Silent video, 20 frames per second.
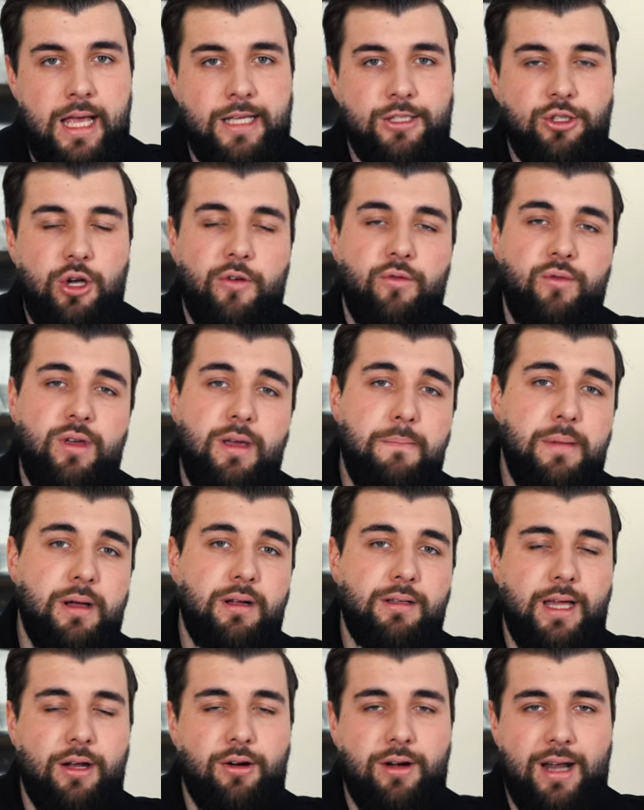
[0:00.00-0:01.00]
So if we
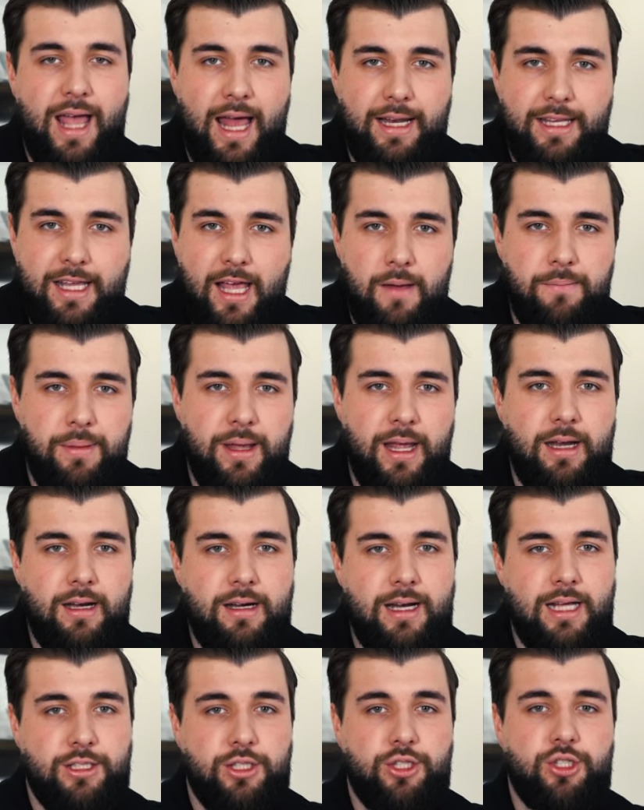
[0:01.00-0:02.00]
build out an ad campaign
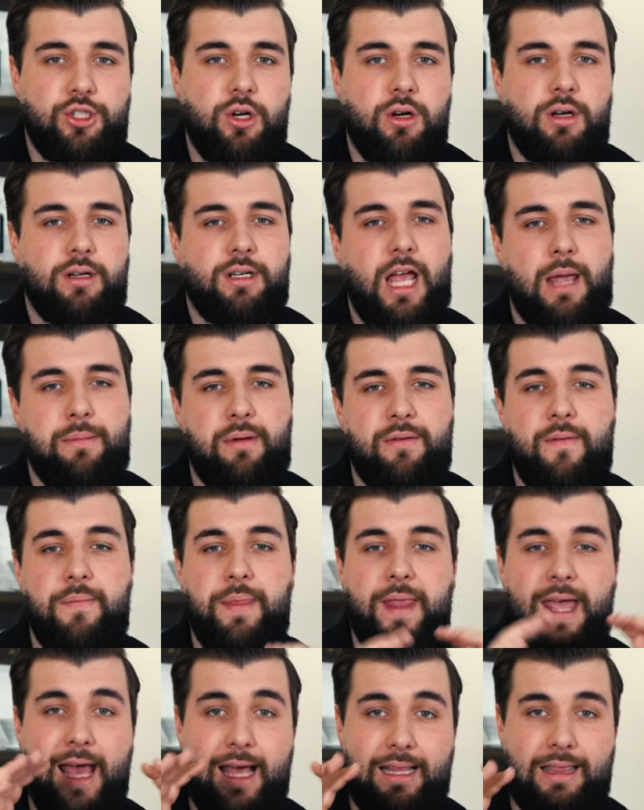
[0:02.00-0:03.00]
and has a certain type of
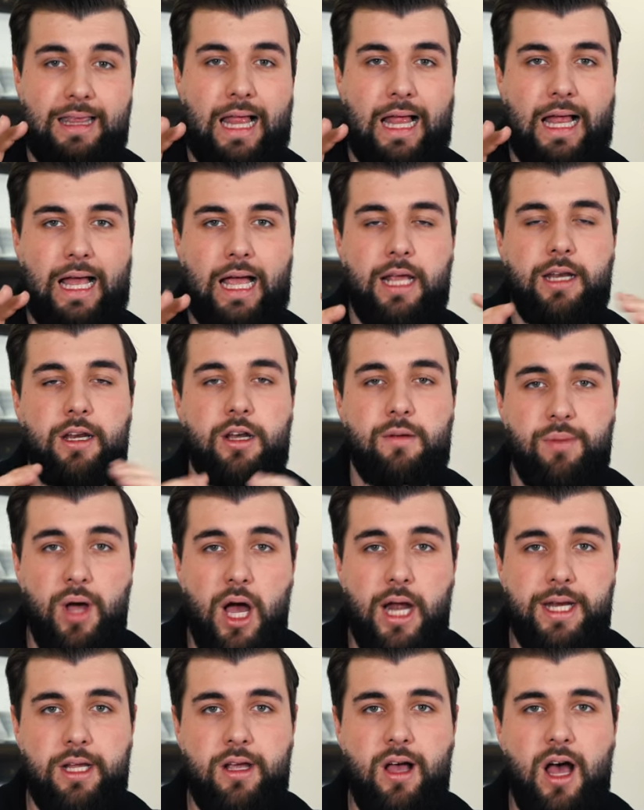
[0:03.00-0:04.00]
headline and
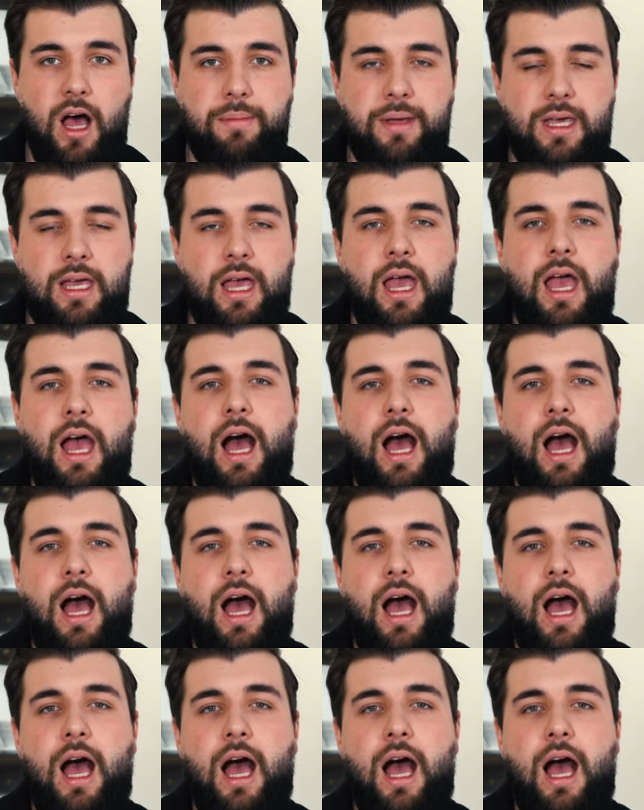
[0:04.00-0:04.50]
body copy,